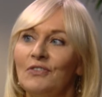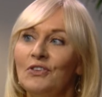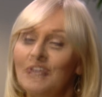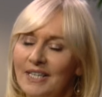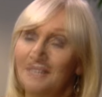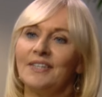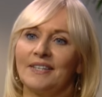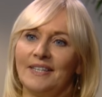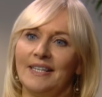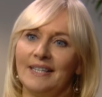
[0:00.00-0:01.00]
that if you did
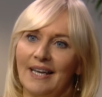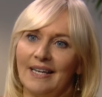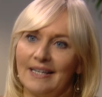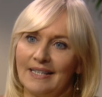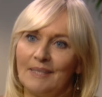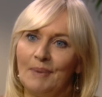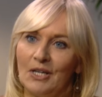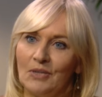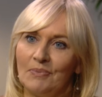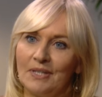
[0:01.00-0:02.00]
succeed in getting a
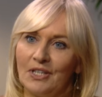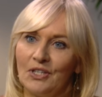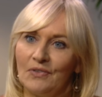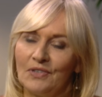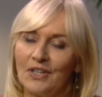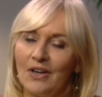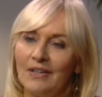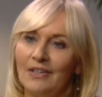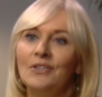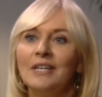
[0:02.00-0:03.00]
special position for
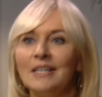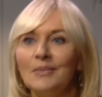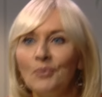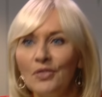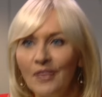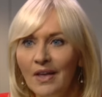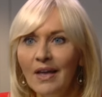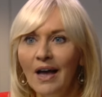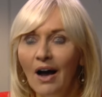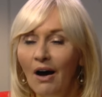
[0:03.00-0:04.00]
Scotland, you'd end up with
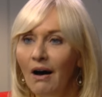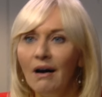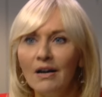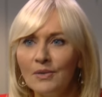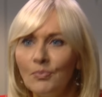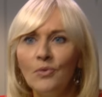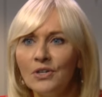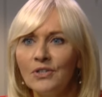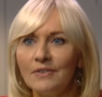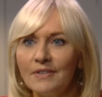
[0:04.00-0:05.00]
a hard
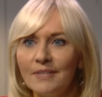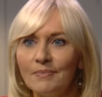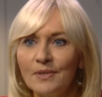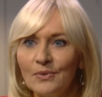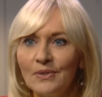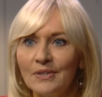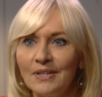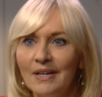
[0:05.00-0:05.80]
border of some sort?